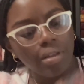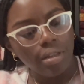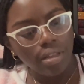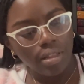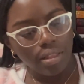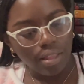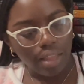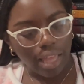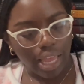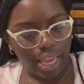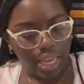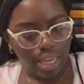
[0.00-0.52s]

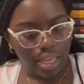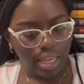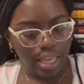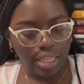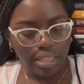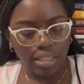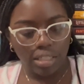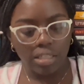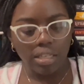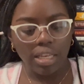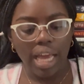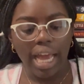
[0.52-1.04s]
Like,
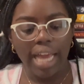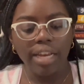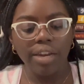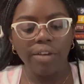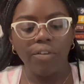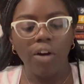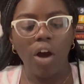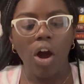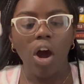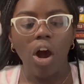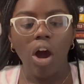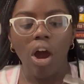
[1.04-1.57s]
it's kind of
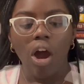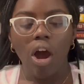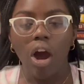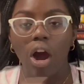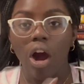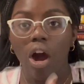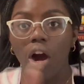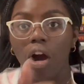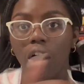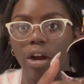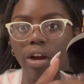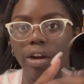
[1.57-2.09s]

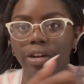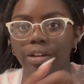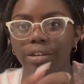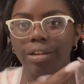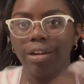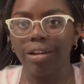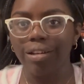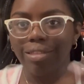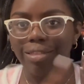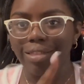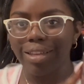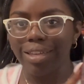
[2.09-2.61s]
hard
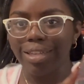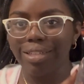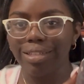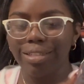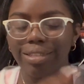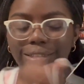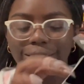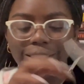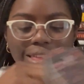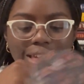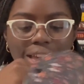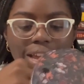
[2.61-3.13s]
on
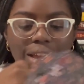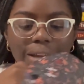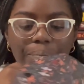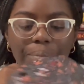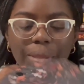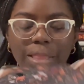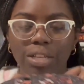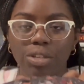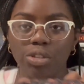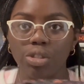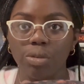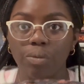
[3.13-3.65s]
this thing, but
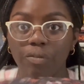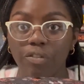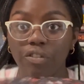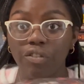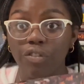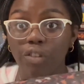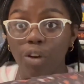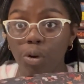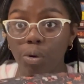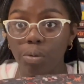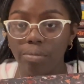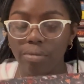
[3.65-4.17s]
there's some
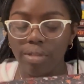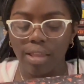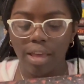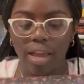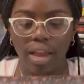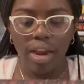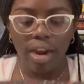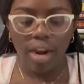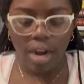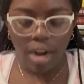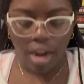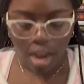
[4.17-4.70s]
foam
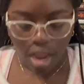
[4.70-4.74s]
there.